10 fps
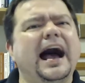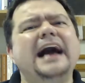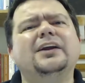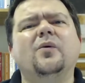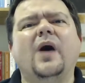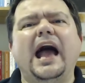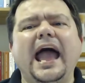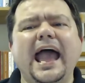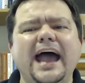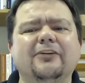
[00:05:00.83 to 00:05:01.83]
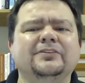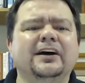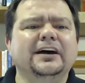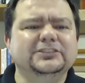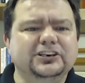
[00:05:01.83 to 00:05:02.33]
I don't have
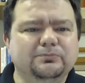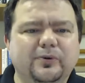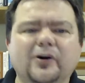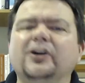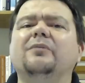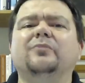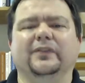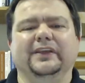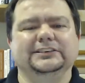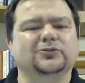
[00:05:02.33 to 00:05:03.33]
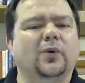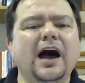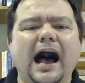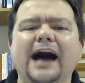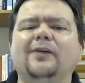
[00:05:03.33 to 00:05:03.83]
to put up with this, or
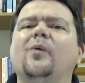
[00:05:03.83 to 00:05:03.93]
I don't